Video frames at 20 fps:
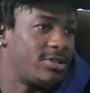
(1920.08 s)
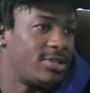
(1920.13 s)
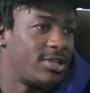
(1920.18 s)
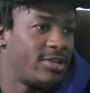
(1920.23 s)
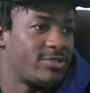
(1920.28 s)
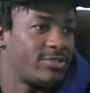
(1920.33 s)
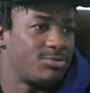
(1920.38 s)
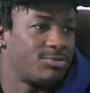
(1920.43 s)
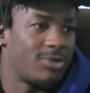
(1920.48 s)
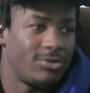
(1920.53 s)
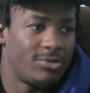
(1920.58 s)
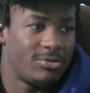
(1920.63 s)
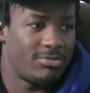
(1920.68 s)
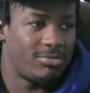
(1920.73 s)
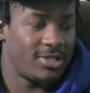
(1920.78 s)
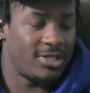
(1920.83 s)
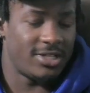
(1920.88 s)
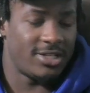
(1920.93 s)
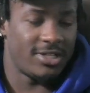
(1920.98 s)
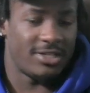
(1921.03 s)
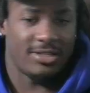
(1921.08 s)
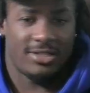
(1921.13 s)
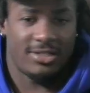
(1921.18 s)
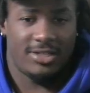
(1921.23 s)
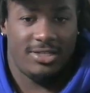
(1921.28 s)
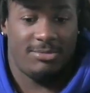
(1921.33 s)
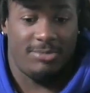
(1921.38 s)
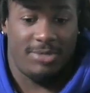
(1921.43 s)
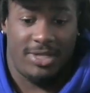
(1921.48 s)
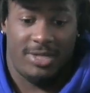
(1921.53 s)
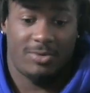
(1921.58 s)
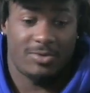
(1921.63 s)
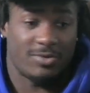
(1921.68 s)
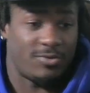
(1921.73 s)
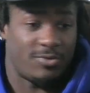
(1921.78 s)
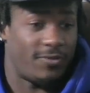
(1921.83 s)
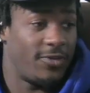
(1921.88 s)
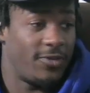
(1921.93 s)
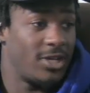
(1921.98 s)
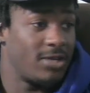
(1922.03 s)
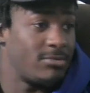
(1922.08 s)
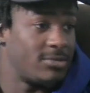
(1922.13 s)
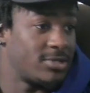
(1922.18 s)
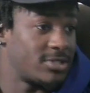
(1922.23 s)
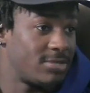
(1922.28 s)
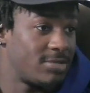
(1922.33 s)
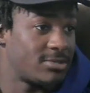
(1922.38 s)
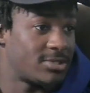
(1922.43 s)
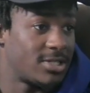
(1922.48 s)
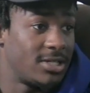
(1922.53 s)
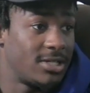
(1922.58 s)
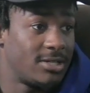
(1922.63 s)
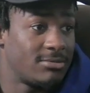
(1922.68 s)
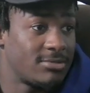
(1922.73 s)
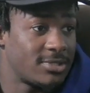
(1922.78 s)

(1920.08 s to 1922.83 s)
every sport we played. He I mean he was filming sometimes.